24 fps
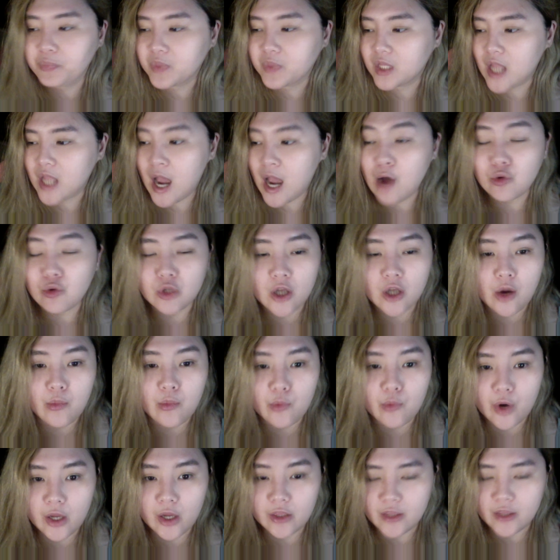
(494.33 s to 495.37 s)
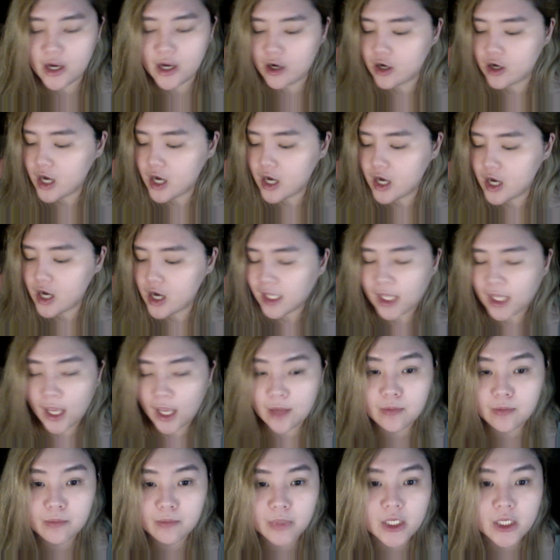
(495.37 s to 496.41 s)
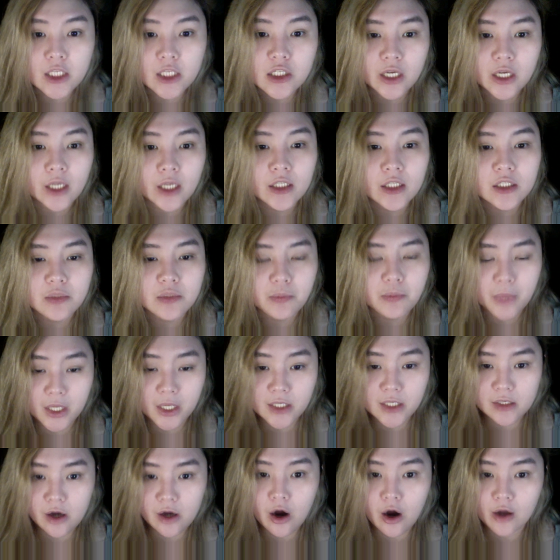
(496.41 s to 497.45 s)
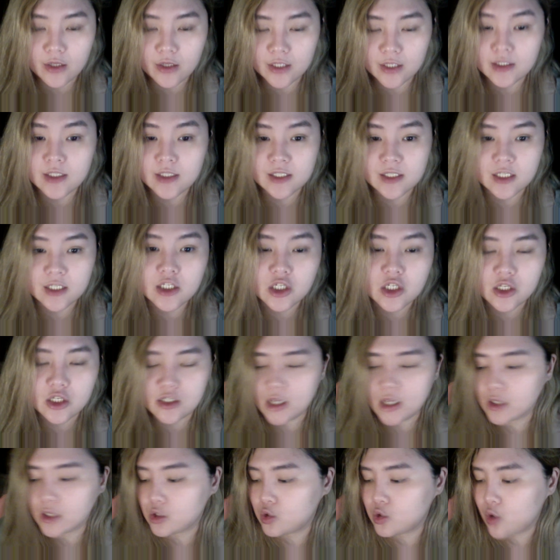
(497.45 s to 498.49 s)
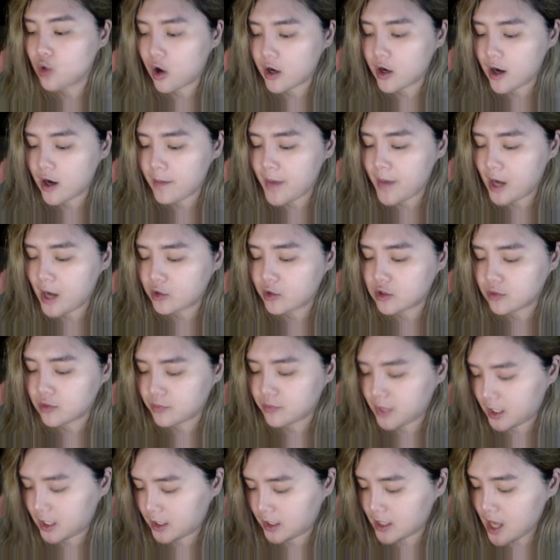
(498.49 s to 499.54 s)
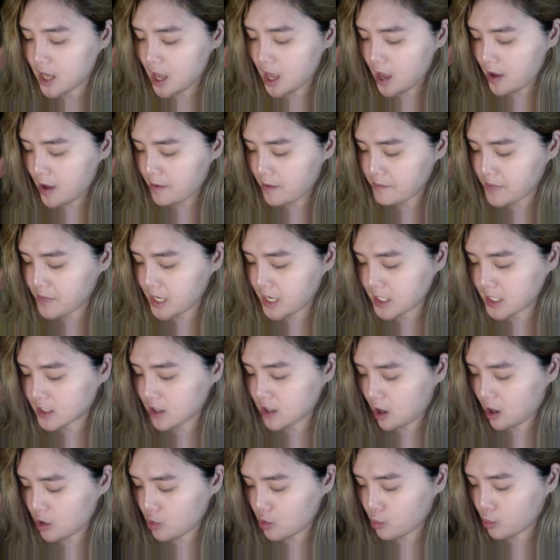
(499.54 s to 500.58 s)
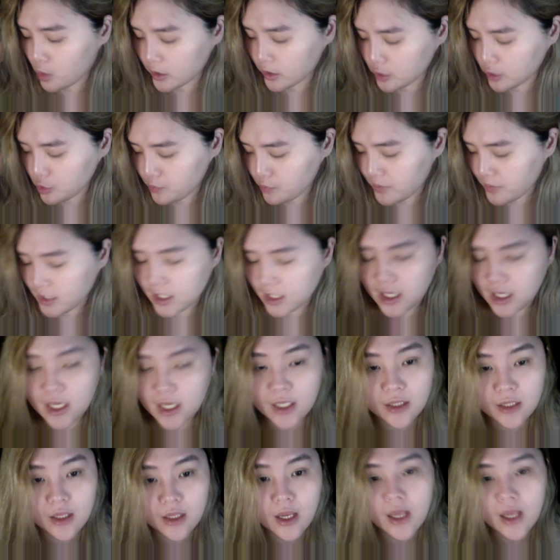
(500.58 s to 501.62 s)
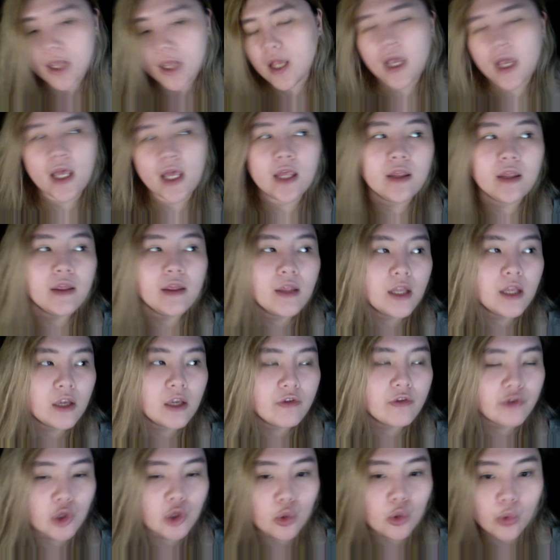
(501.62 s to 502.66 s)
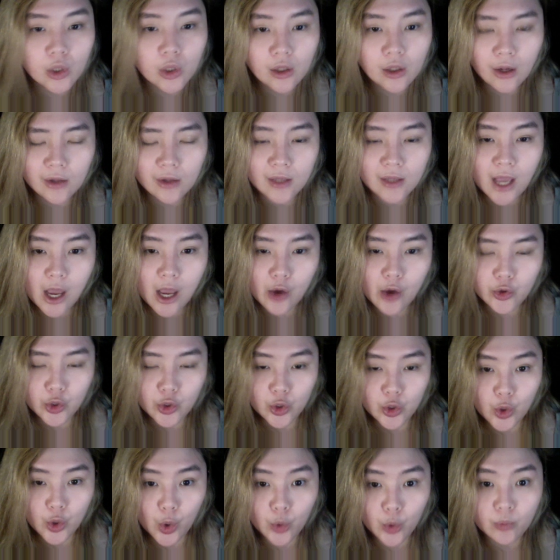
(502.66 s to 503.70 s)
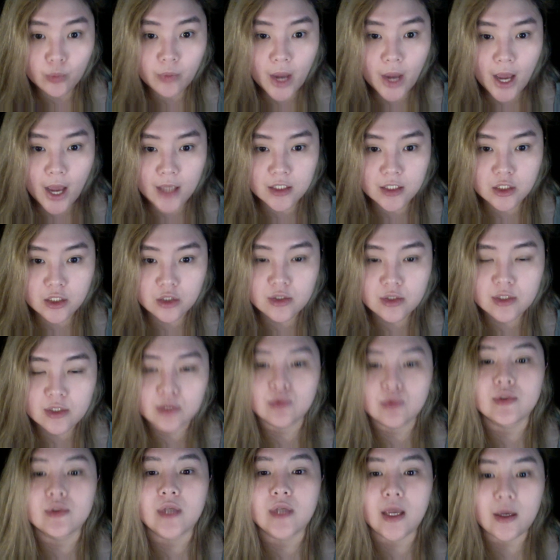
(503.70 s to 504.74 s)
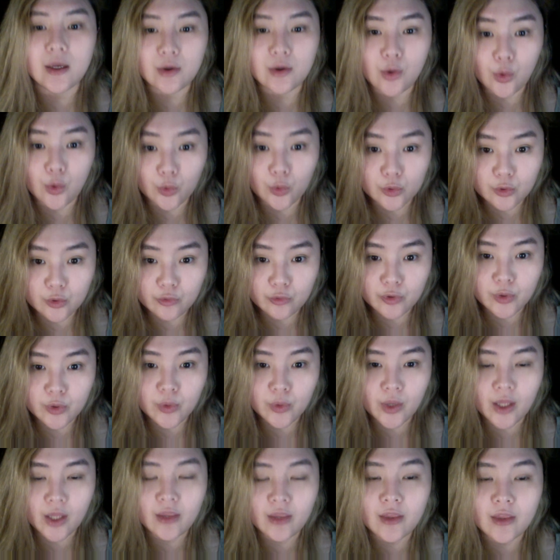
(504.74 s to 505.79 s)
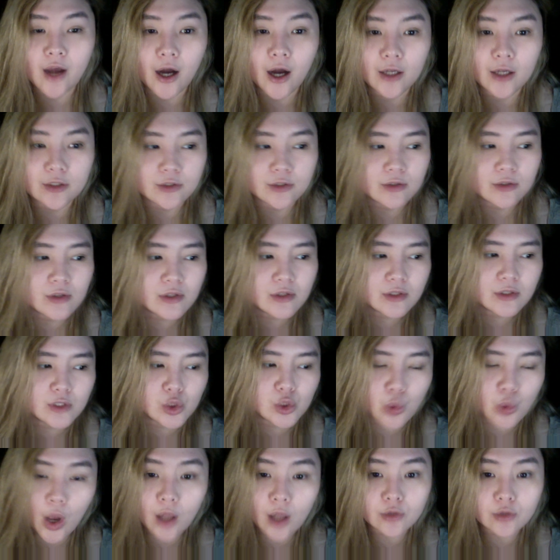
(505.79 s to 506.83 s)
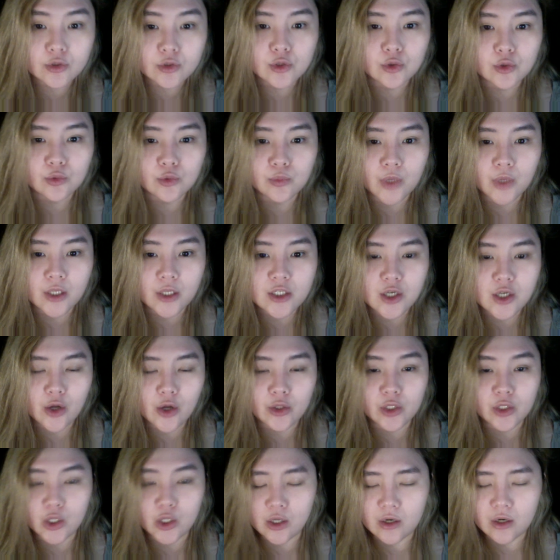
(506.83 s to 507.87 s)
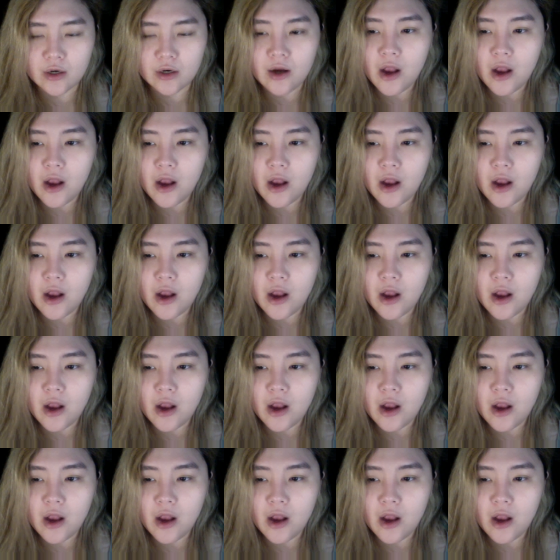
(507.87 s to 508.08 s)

outcome right there can be changed based on the decisions that you are about to make, based on what you begin. And if you will allow your own passions to take hold of you and not dwell too much on your